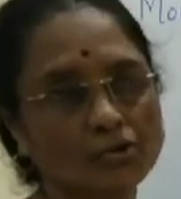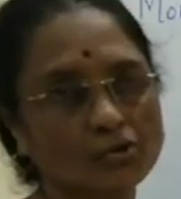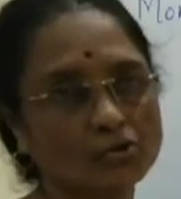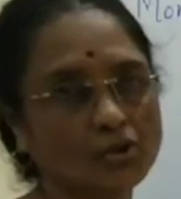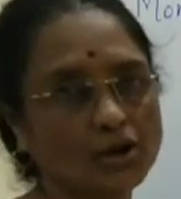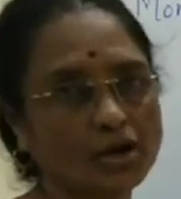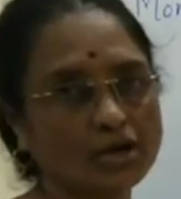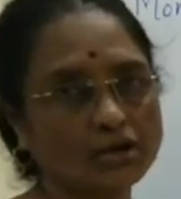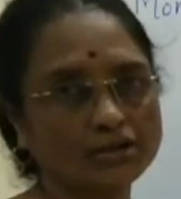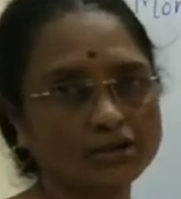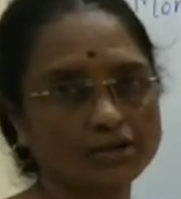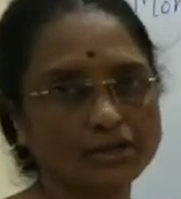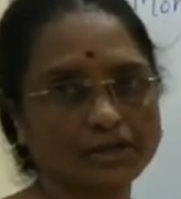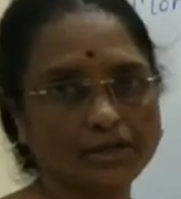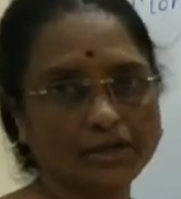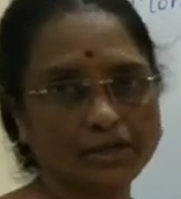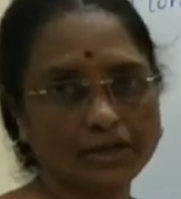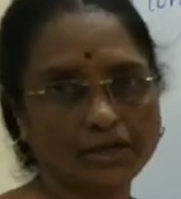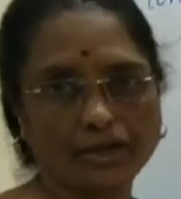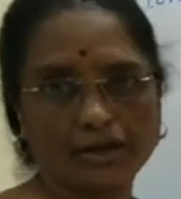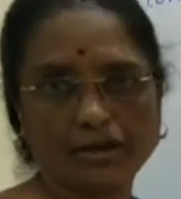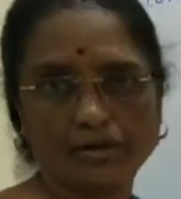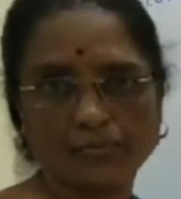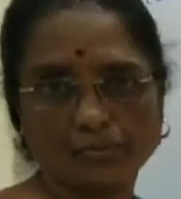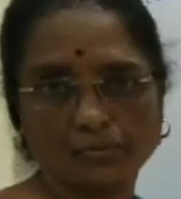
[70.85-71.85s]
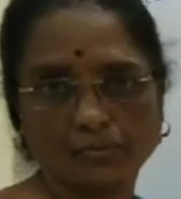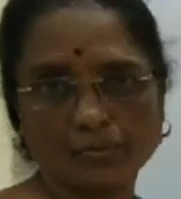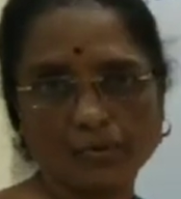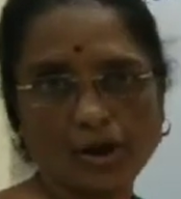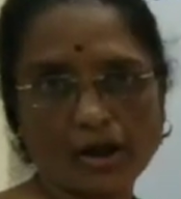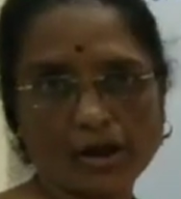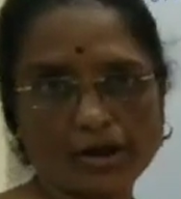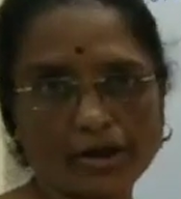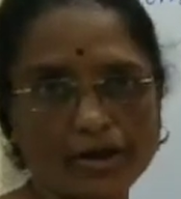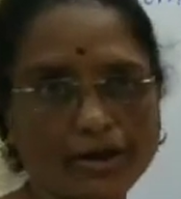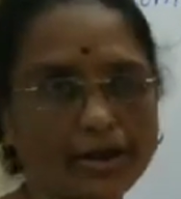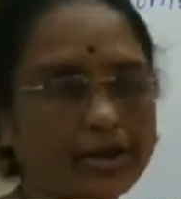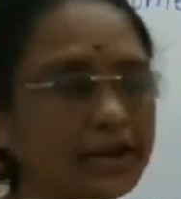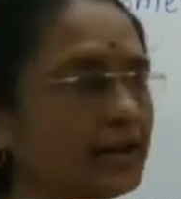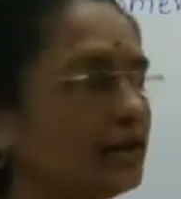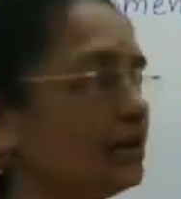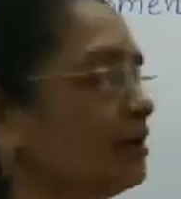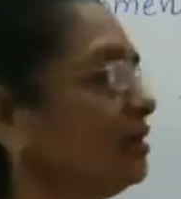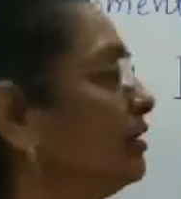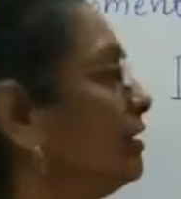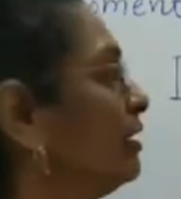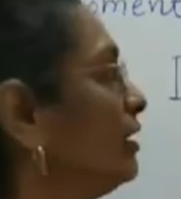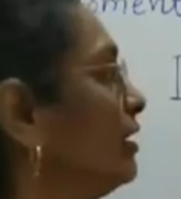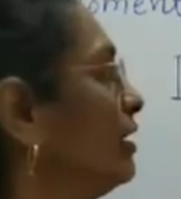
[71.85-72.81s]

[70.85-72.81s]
r2, r3 up to rn.